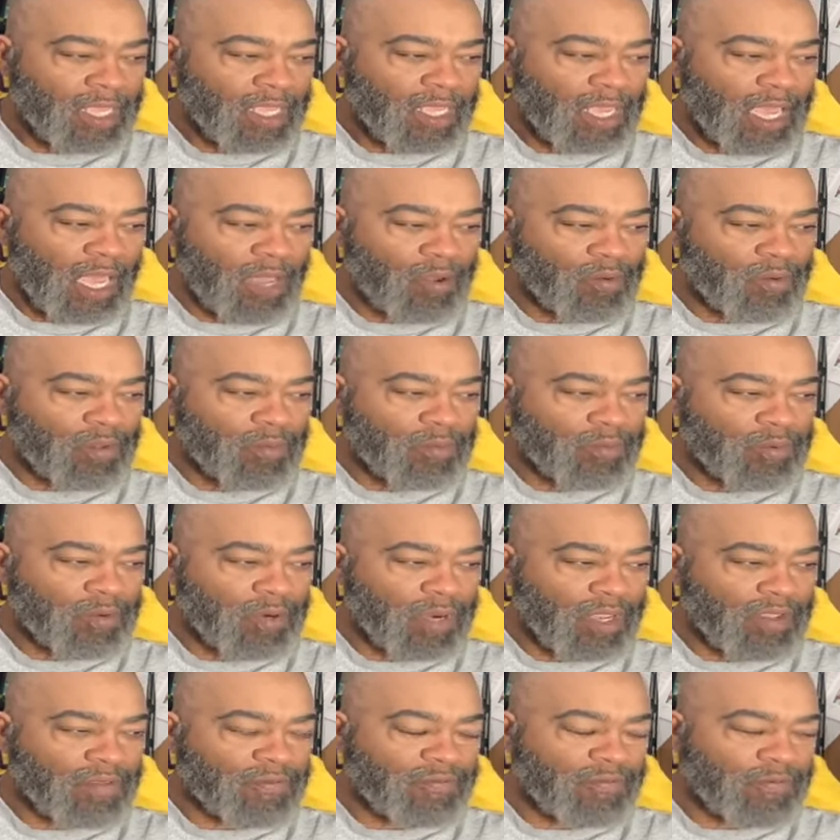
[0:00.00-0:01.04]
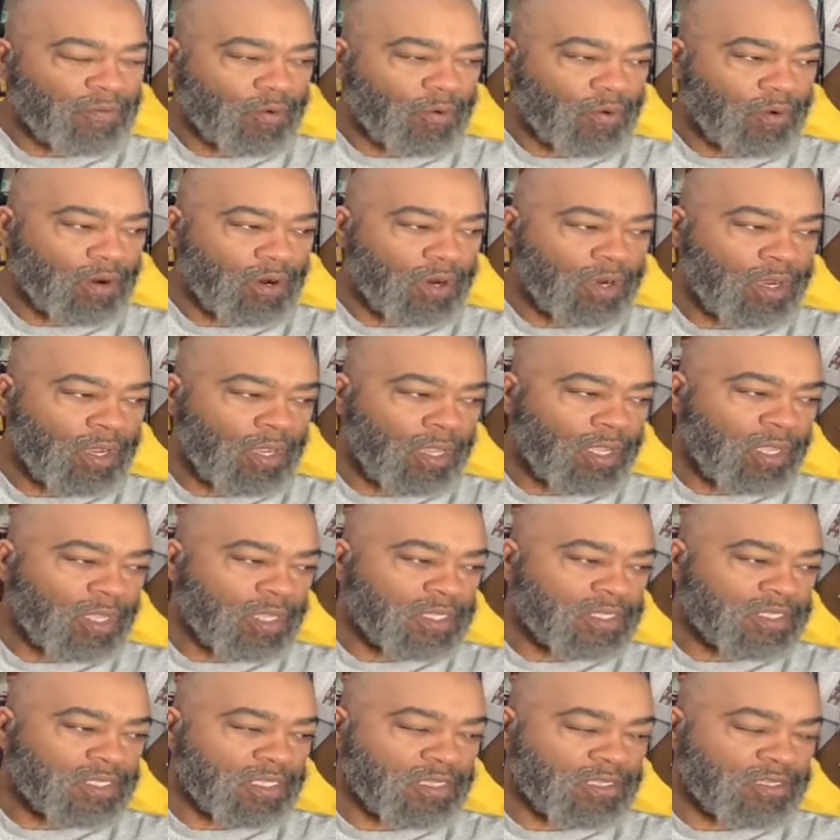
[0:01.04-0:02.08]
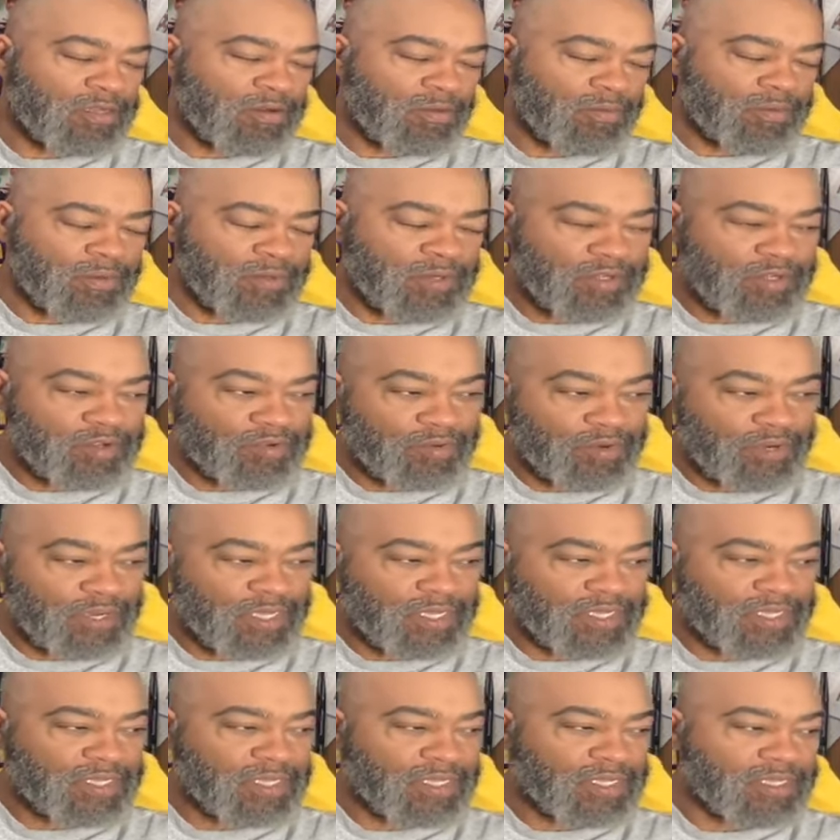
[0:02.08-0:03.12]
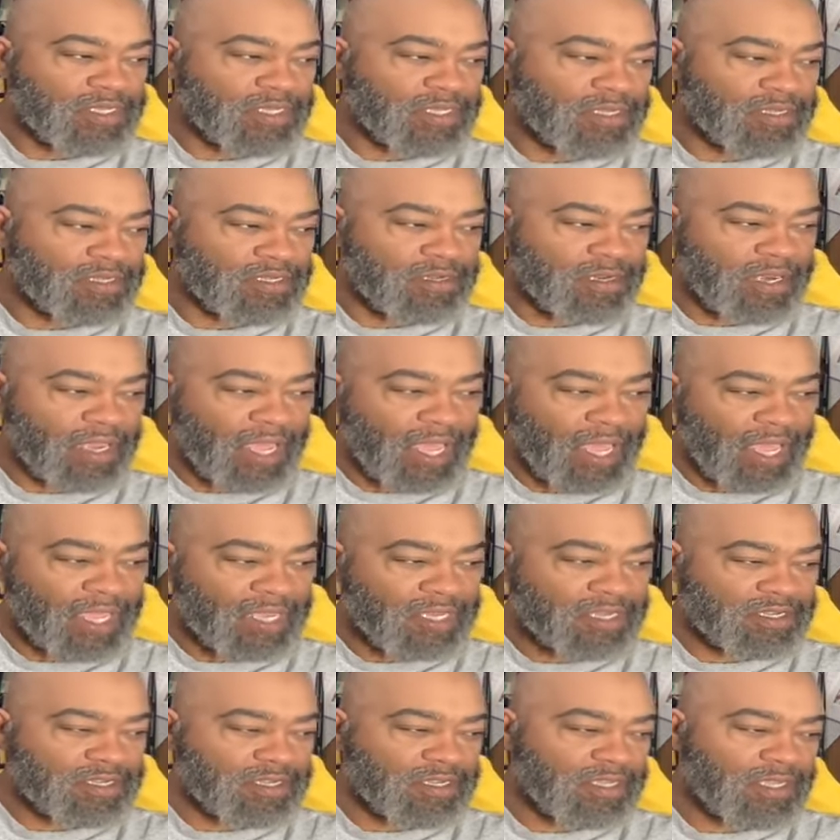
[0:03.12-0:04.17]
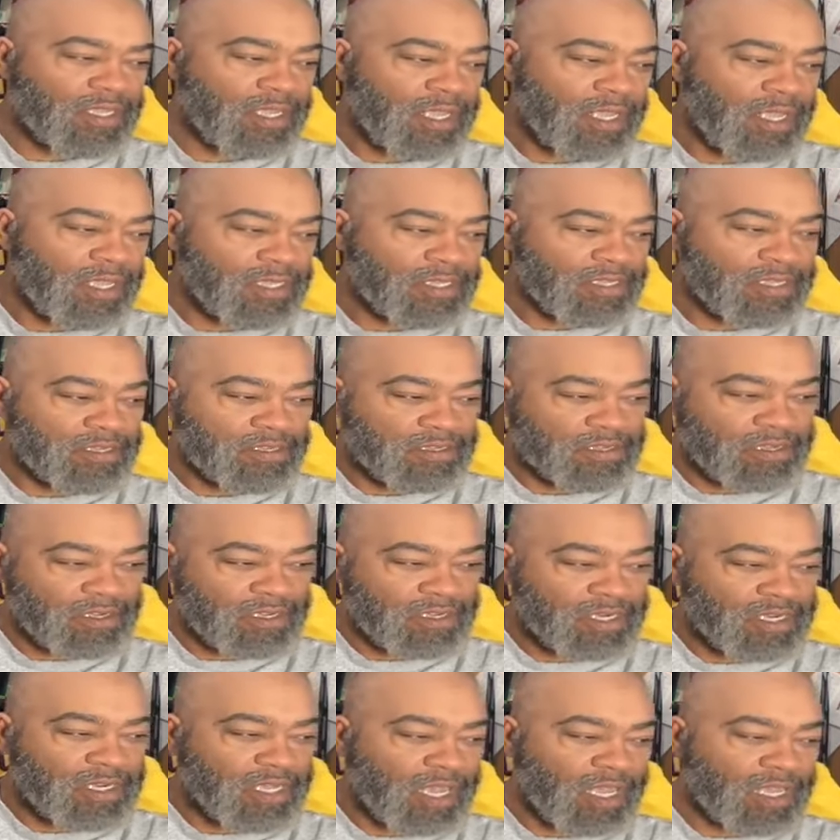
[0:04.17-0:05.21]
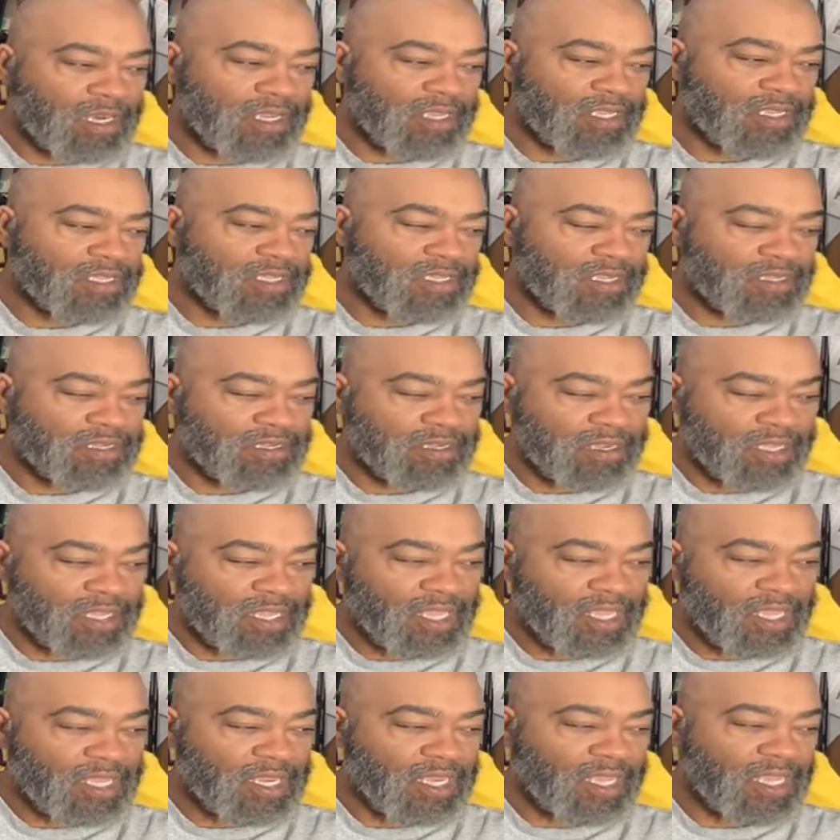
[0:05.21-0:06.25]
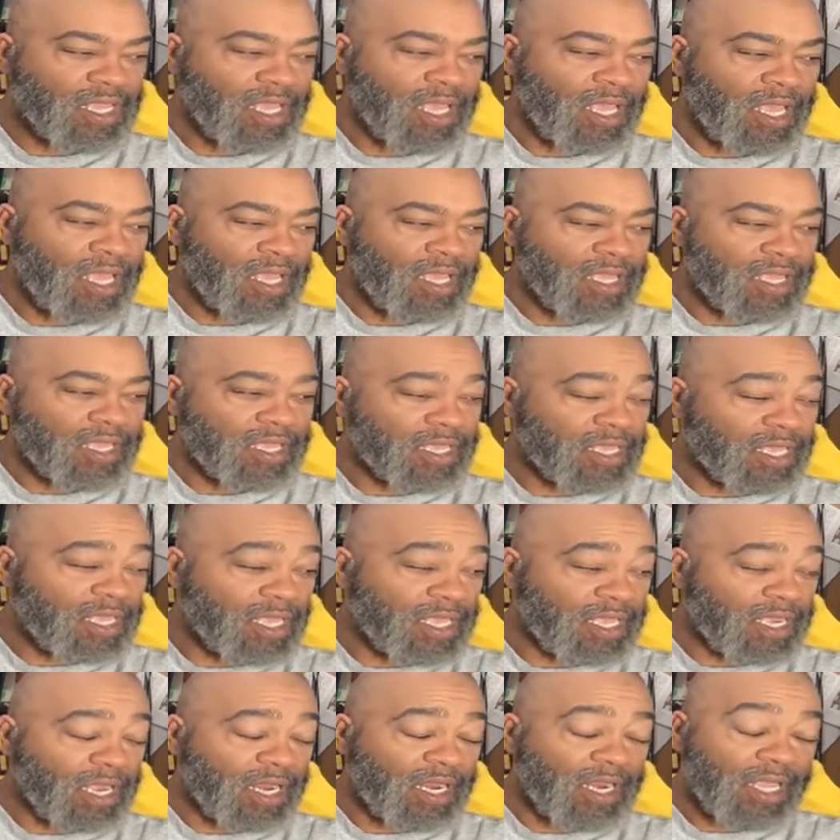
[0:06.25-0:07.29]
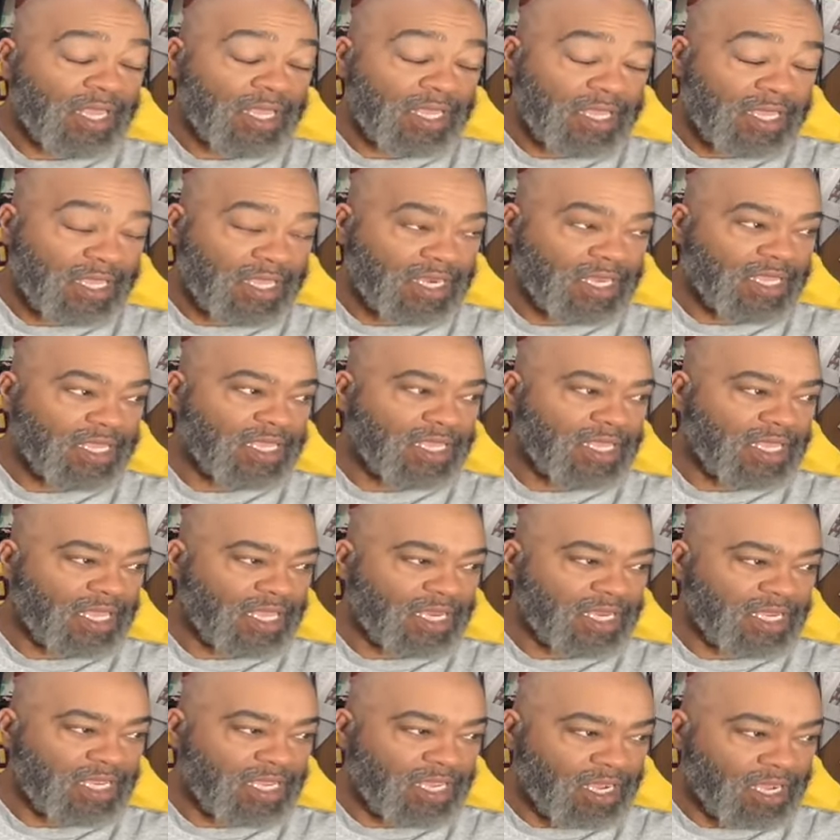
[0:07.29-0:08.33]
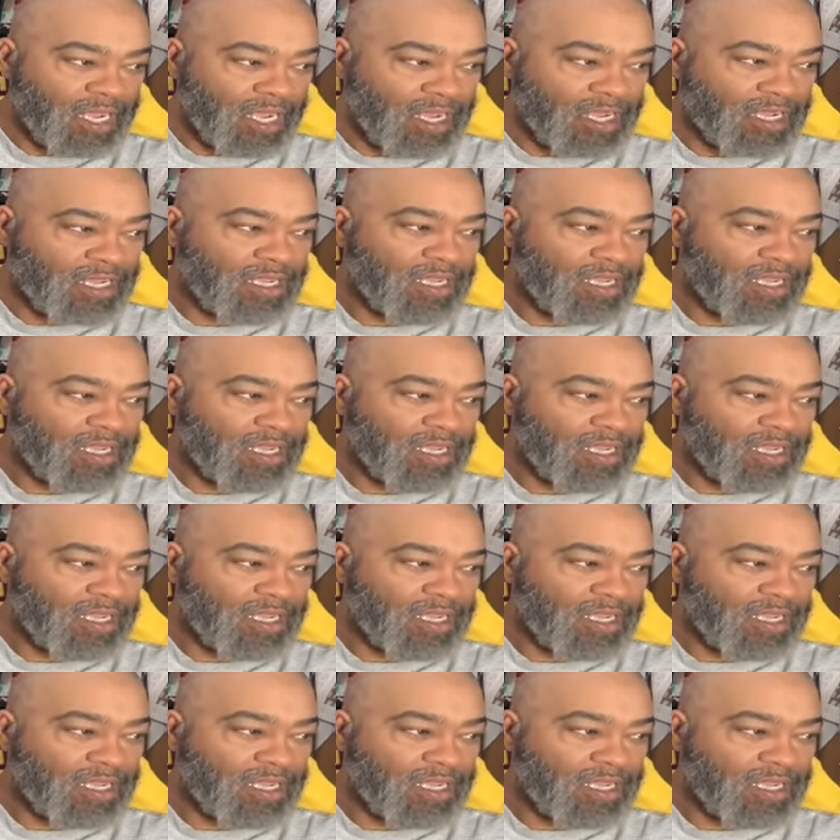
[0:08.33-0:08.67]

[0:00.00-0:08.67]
God, we pray for Sister Patrice, Sister Ashlyn, Sister LaDonna and Sister Kenny, Ken, not Kenny, Kenya,